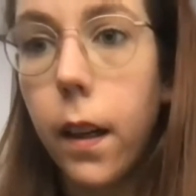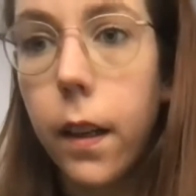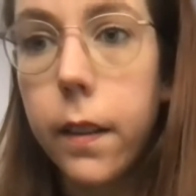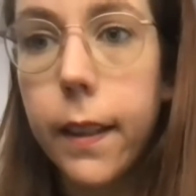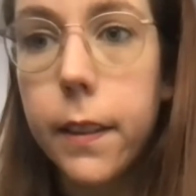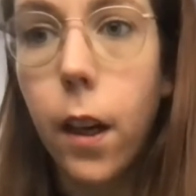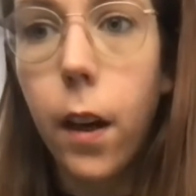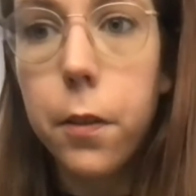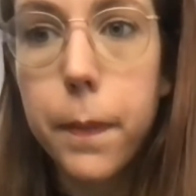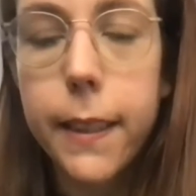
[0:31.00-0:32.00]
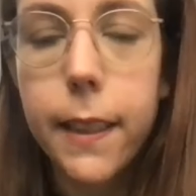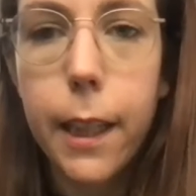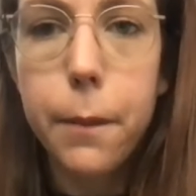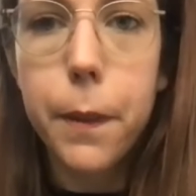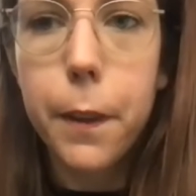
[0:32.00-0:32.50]
That's half my
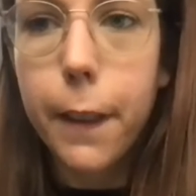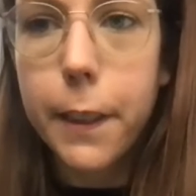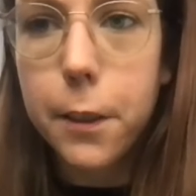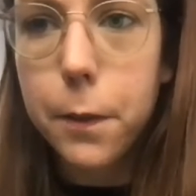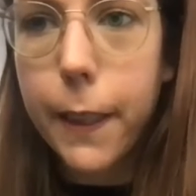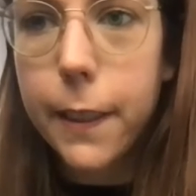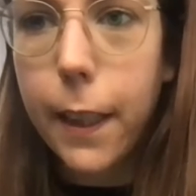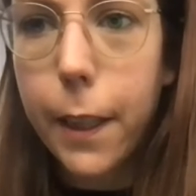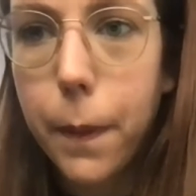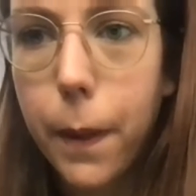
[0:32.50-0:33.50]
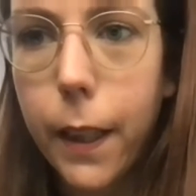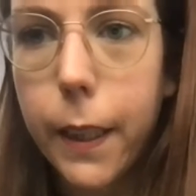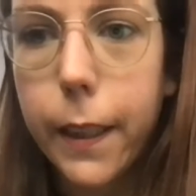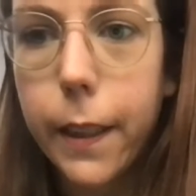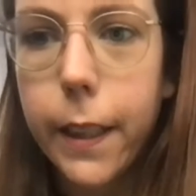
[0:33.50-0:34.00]
time. The rest of my time,
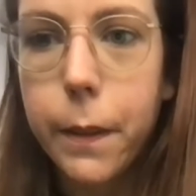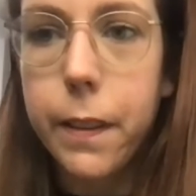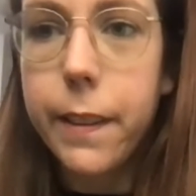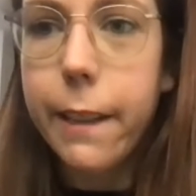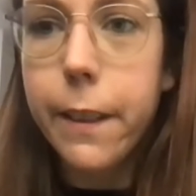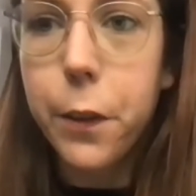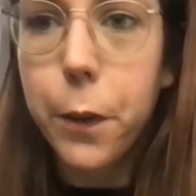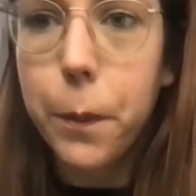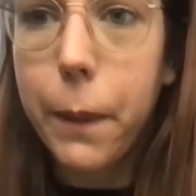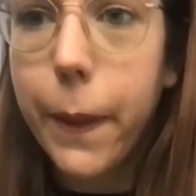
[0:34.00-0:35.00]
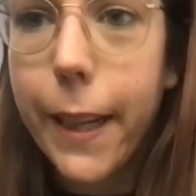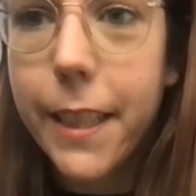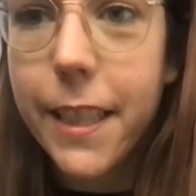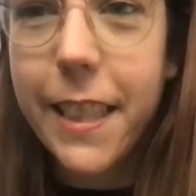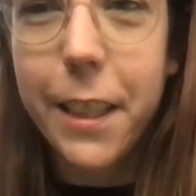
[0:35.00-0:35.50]
I, in theory, do my
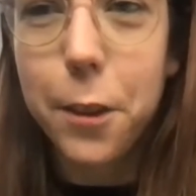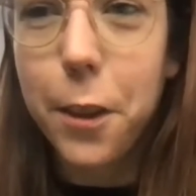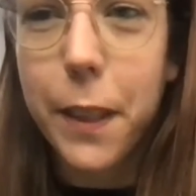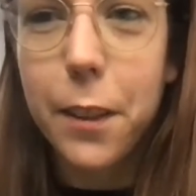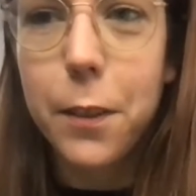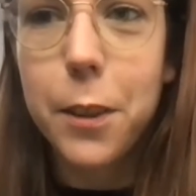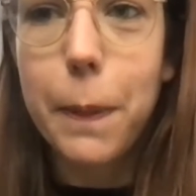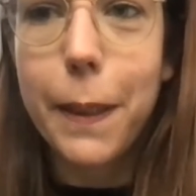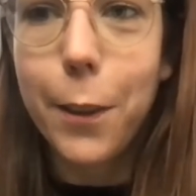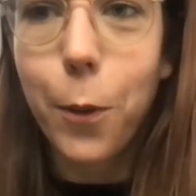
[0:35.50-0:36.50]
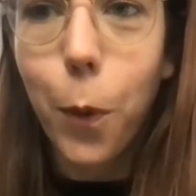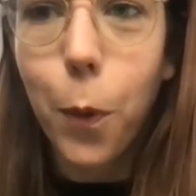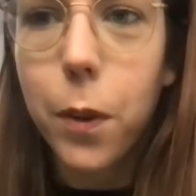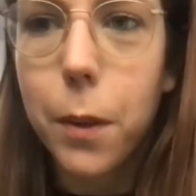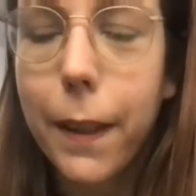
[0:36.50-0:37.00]
PhD, although I don't spend an
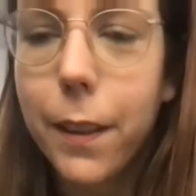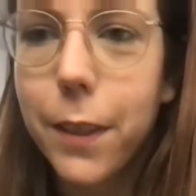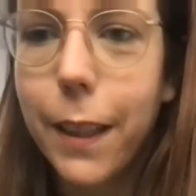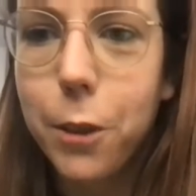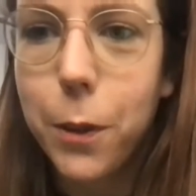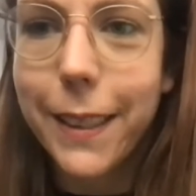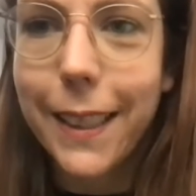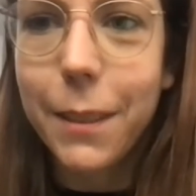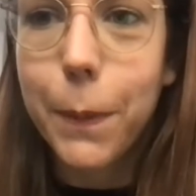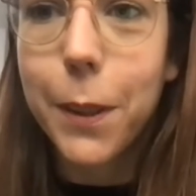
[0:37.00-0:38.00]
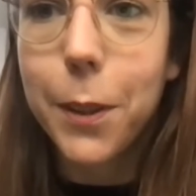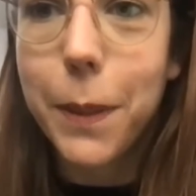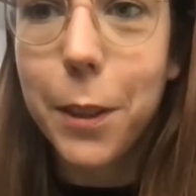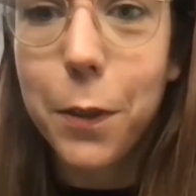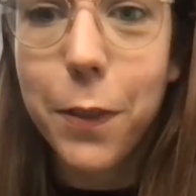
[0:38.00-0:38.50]
awful amount of time doing that because
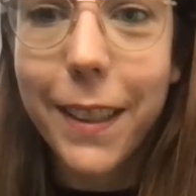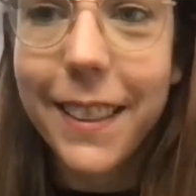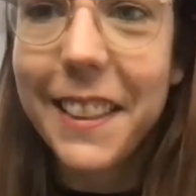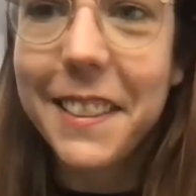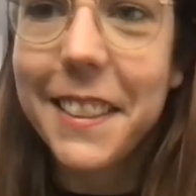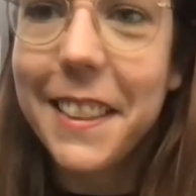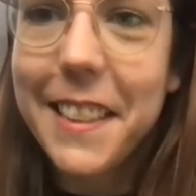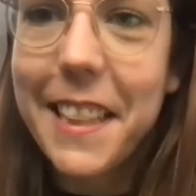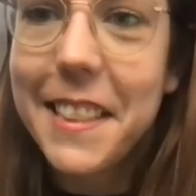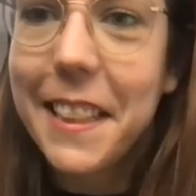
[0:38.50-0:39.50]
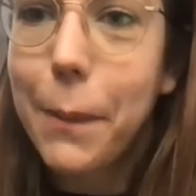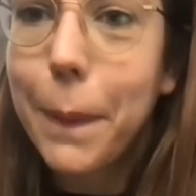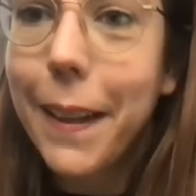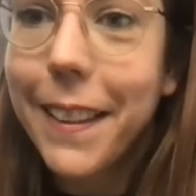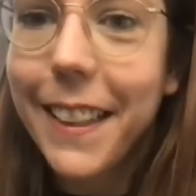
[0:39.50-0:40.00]
we do fun things in the data lab
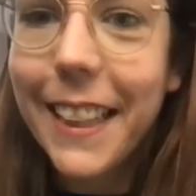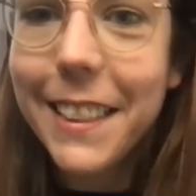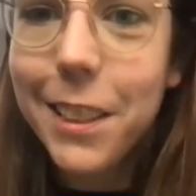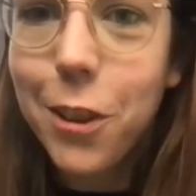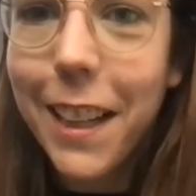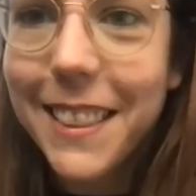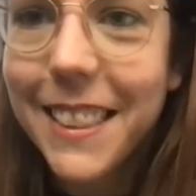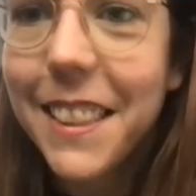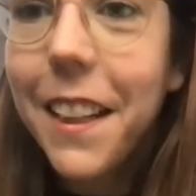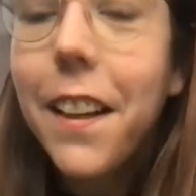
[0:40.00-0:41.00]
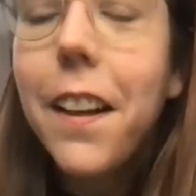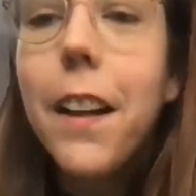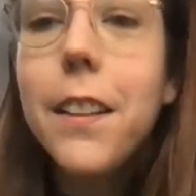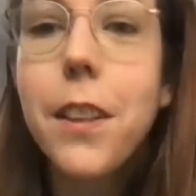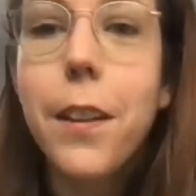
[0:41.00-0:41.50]
and I get distracted.
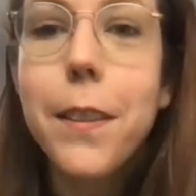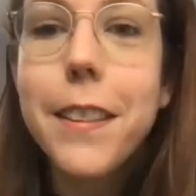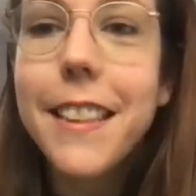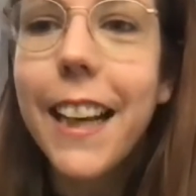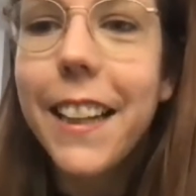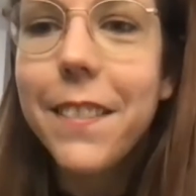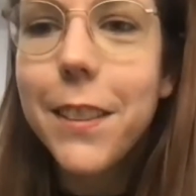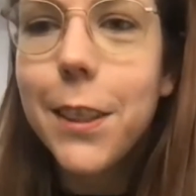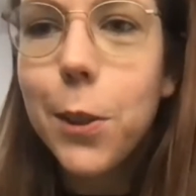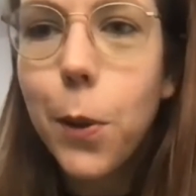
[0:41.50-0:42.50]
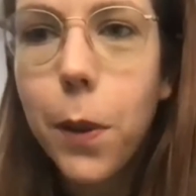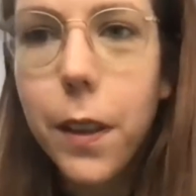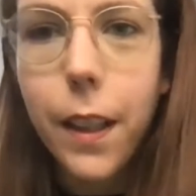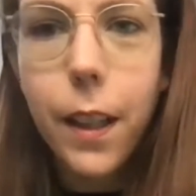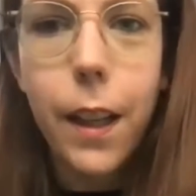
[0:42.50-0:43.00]
So today I'm going to
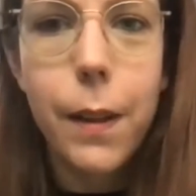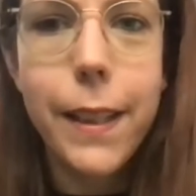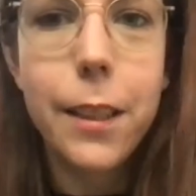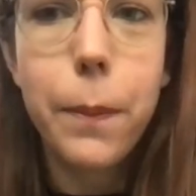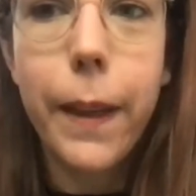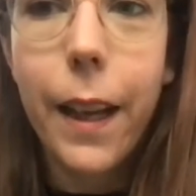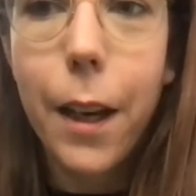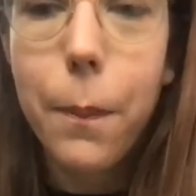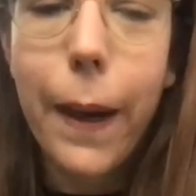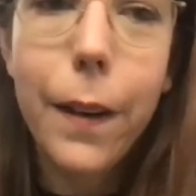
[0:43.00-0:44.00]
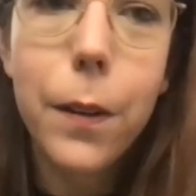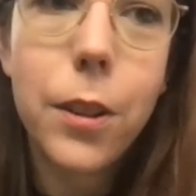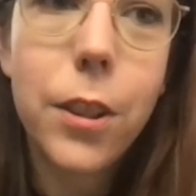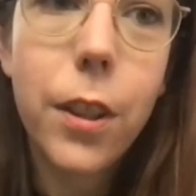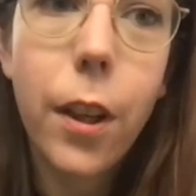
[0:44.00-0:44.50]
talk a little bit
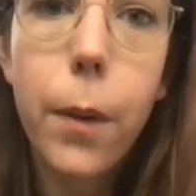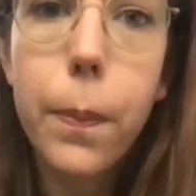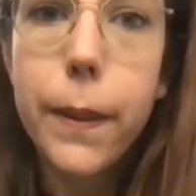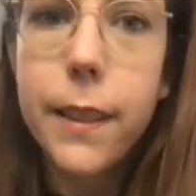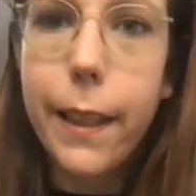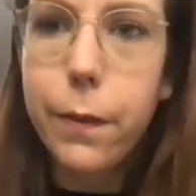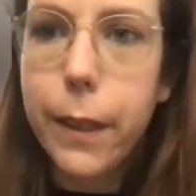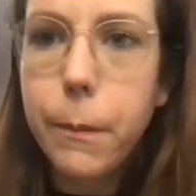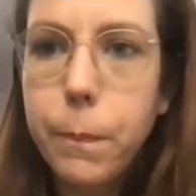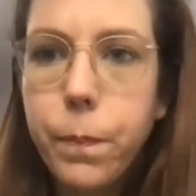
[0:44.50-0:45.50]
about OpenSAFELY.